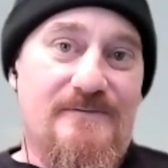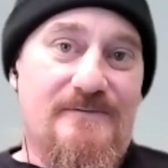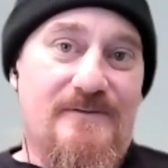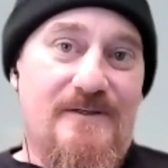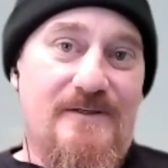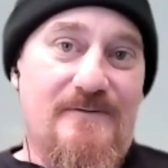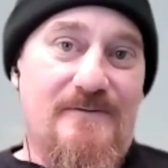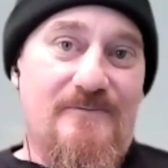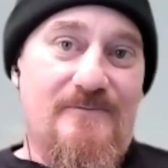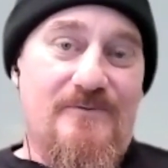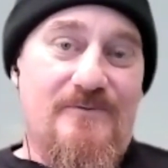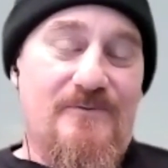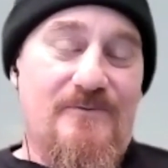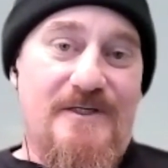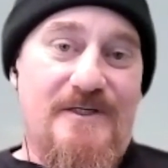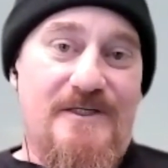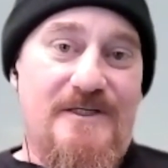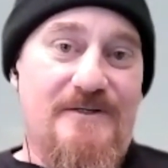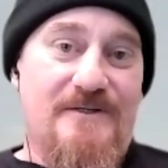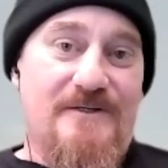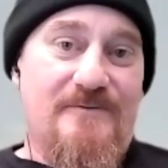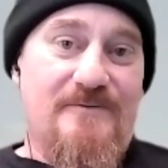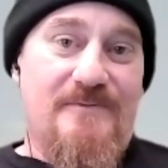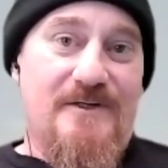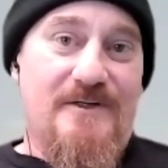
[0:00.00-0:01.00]
All they
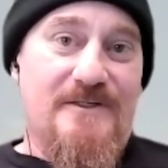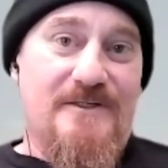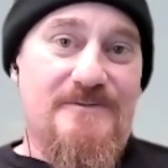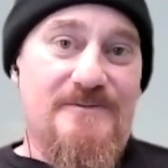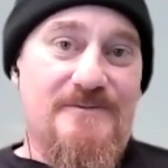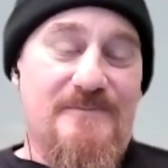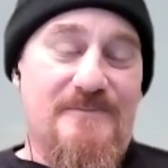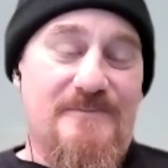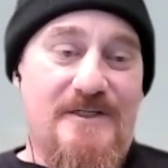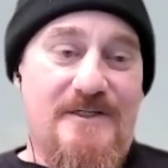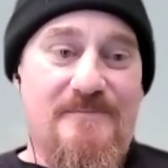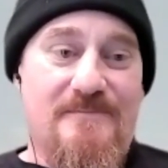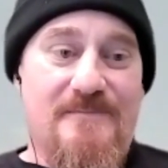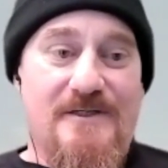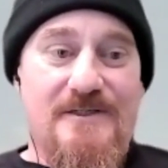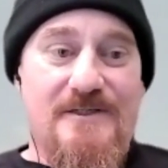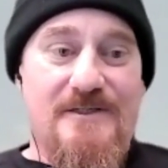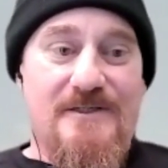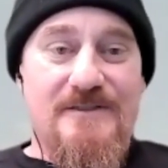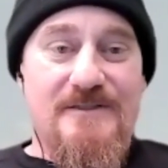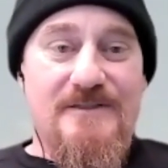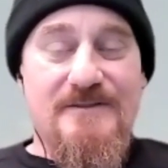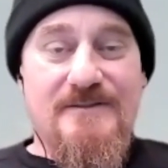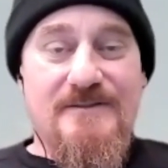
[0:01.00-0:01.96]
care about is making money.